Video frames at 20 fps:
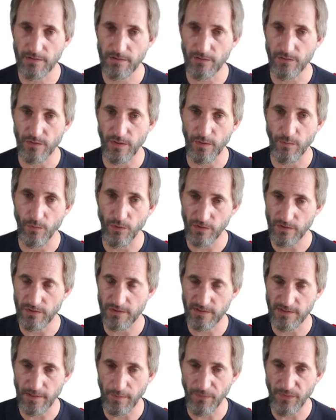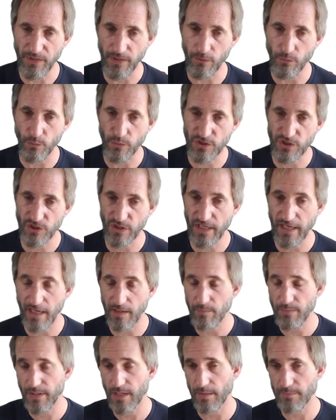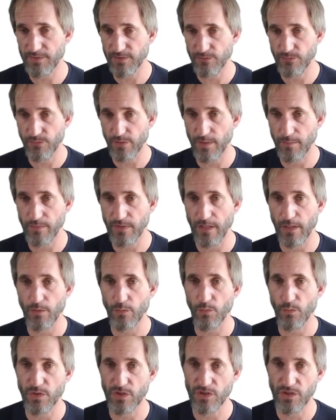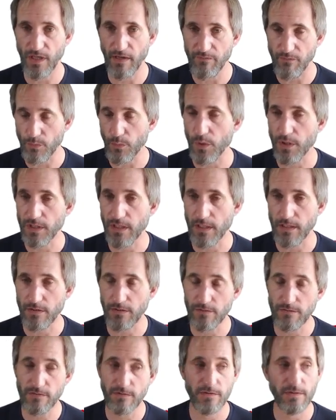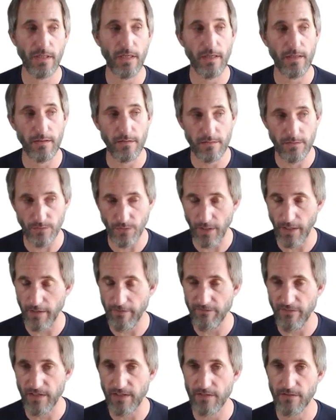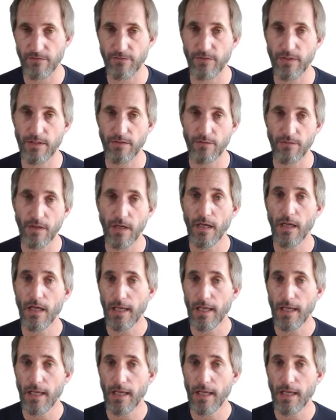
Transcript: so they worked on something which can be upstreamed and which everyone can use, and so they invented CRIU,